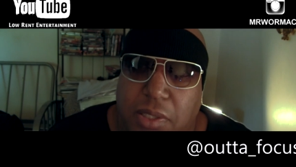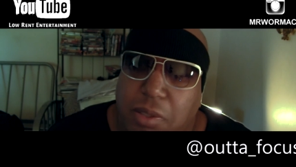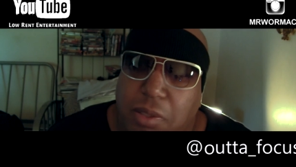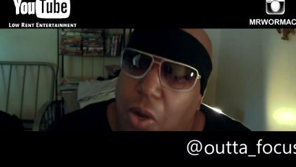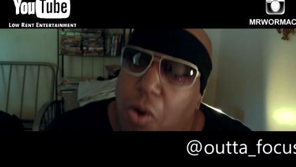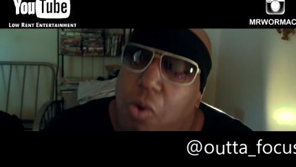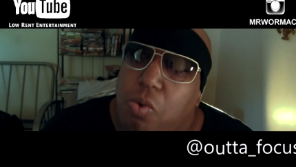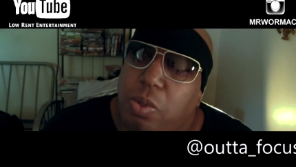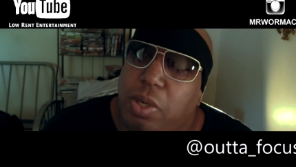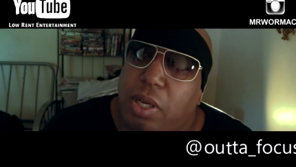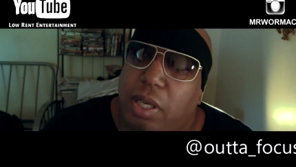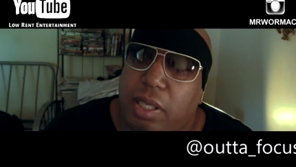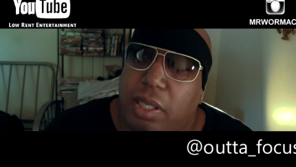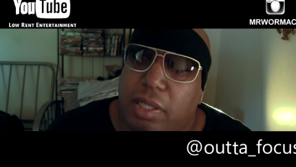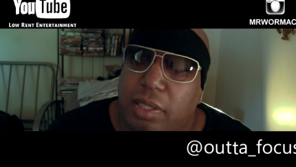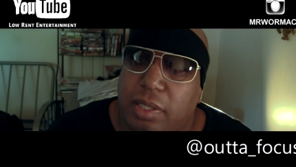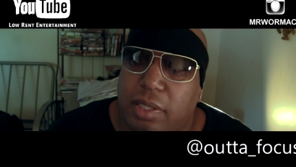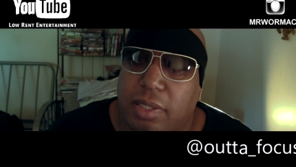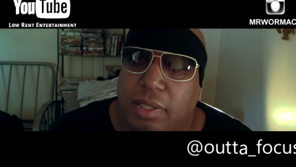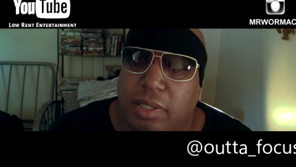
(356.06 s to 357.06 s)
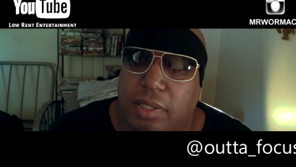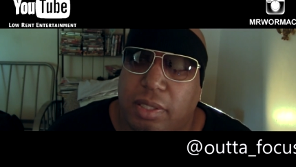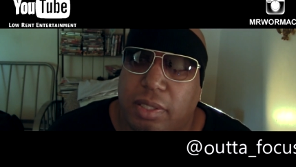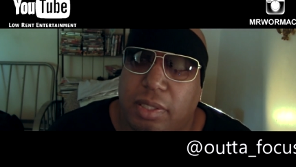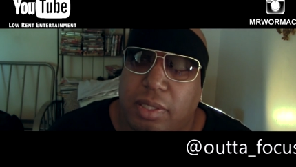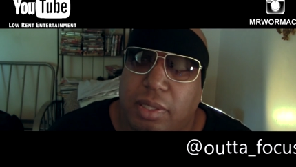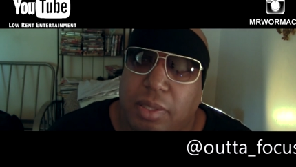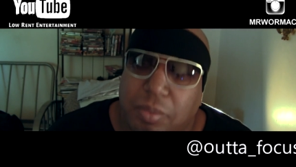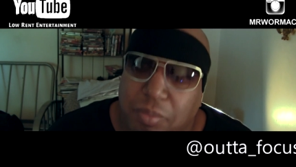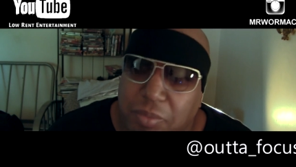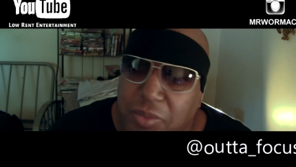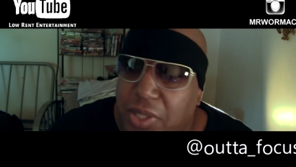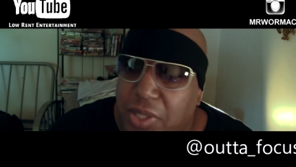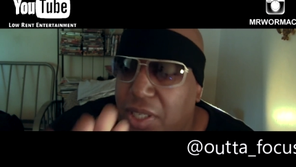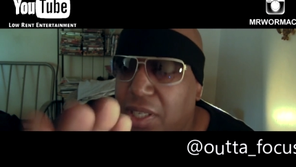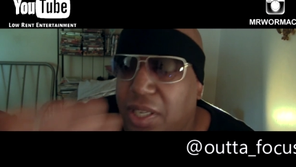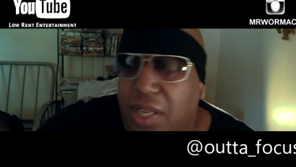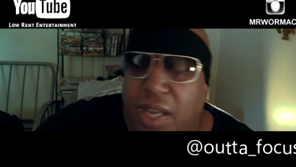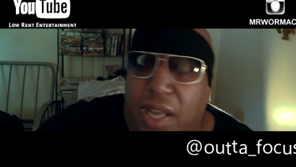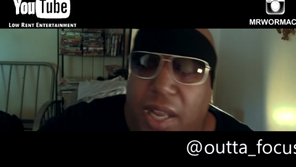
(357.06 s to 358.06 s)
Oh, really?
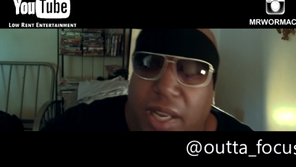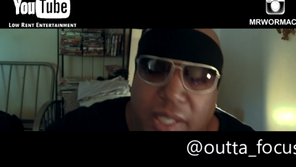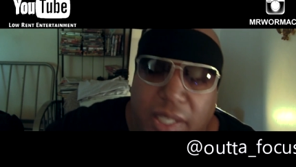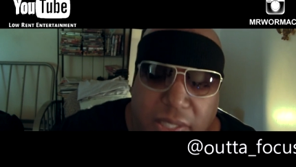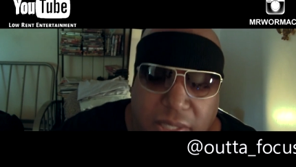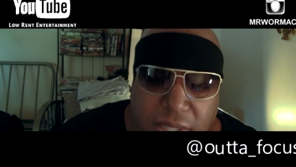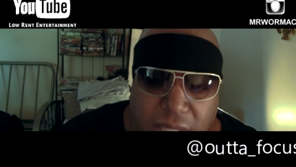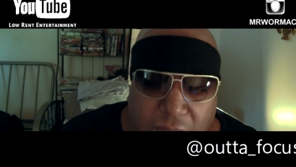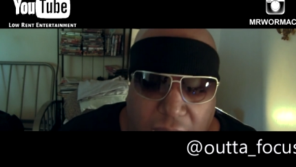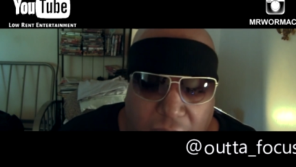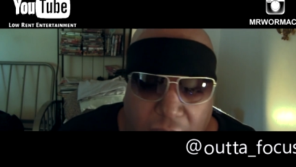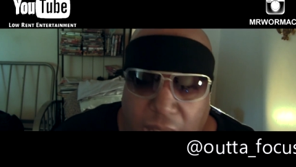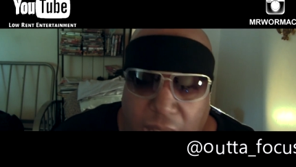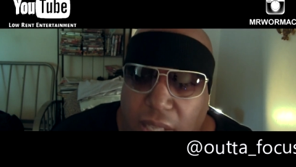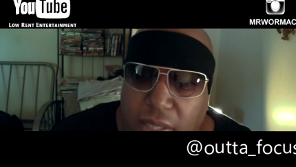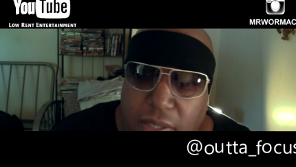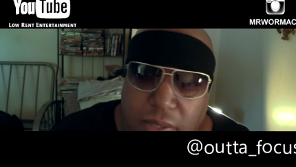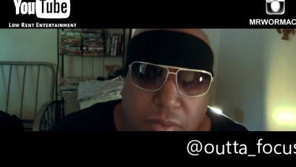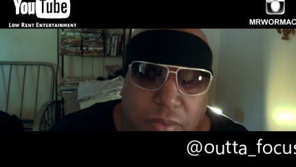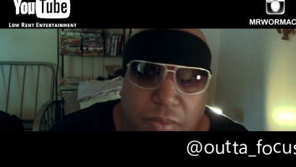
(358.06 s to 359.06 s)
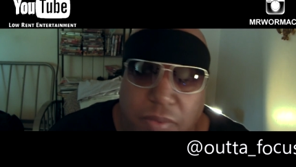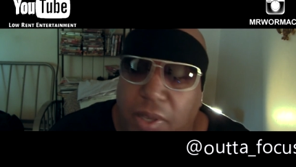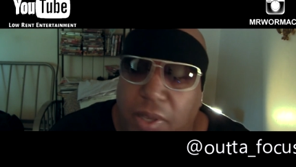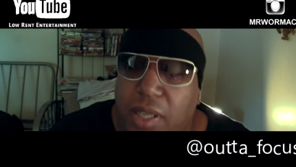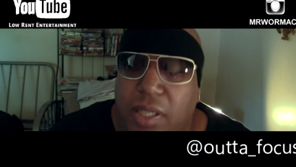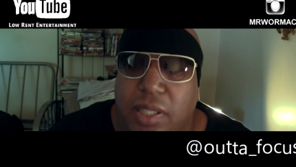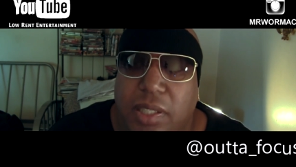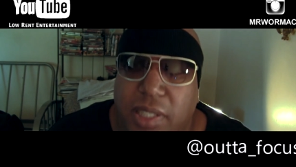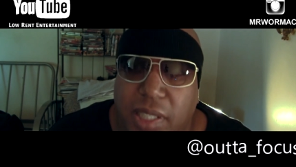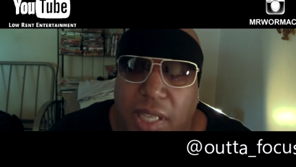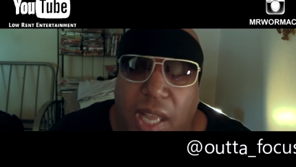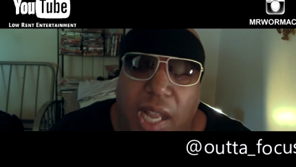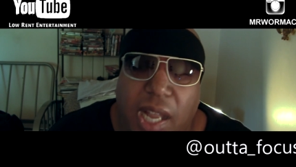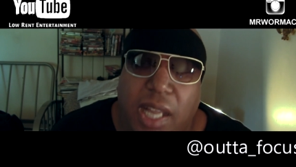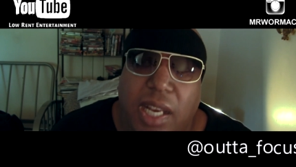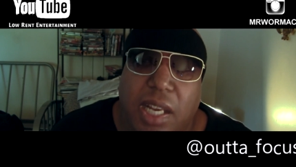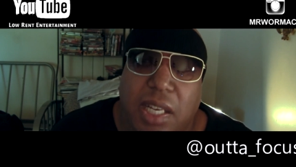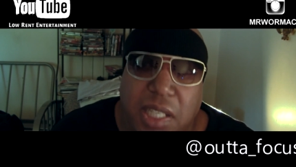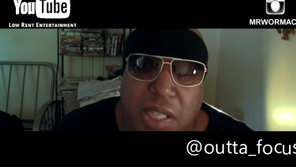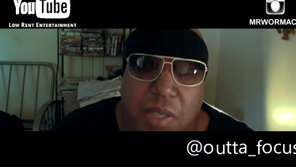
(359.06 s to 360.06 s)
All right, sit down. See, I
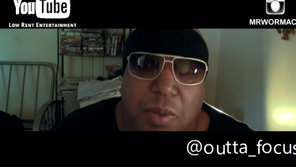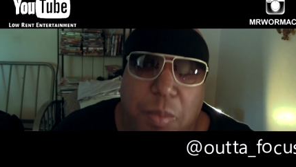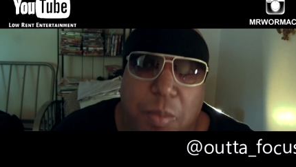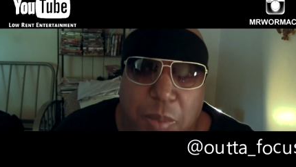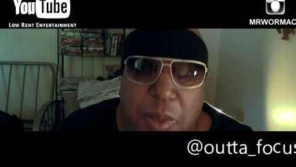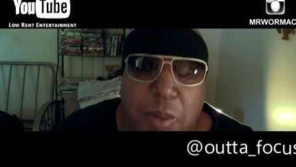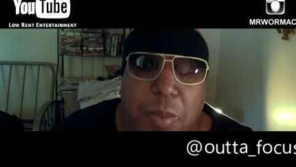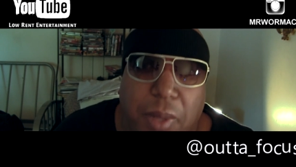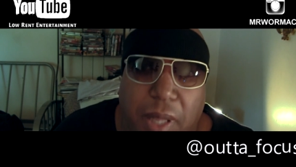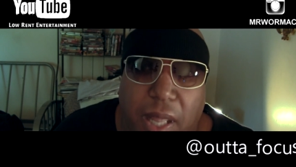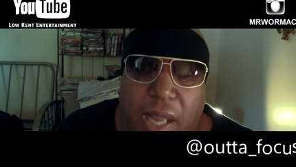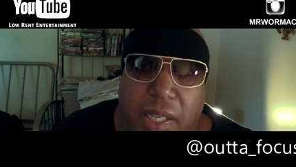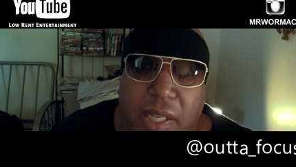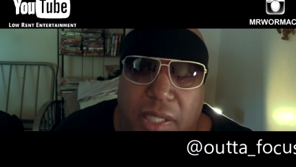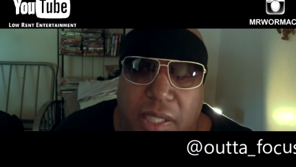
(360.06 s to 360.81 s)
got to deal with people like